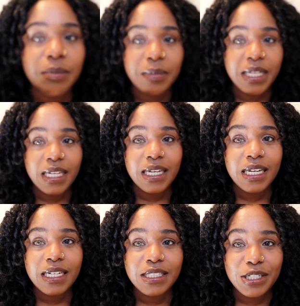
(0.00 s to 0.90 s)

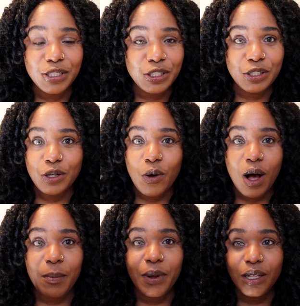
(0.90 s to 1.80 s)
me, it does show
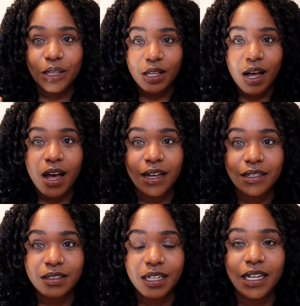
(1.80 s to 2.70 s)
up a lot.
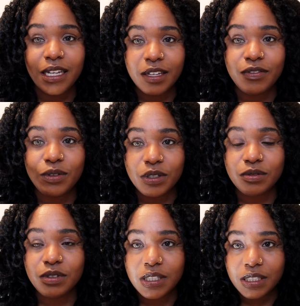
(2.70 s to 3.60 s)
Like if you can really